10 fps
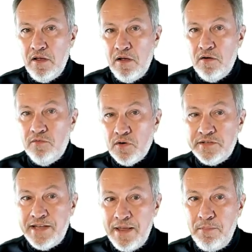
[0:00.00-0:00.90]
For
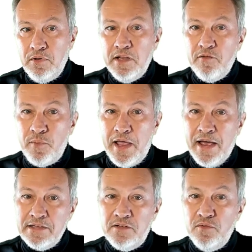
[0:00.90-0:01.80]
example, if we
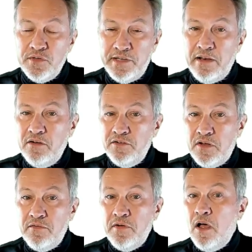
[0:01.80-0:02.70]
ask for senders
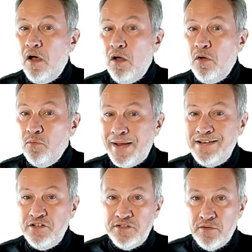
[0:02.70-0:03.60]
of all
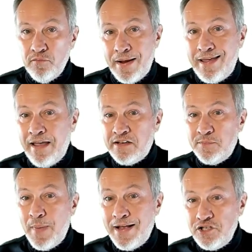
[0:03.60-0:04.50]
ranges of regex
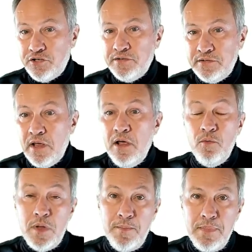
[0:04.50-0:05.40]
matches,
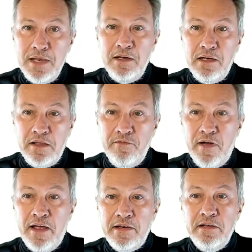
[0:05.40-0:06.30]
we immediately
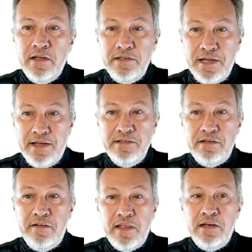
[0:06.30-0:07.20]
find a
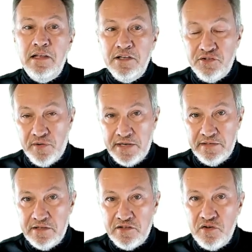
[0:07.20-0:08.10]
test that illustrates
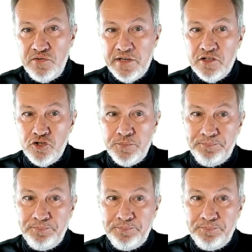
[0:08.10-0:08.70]
its usage.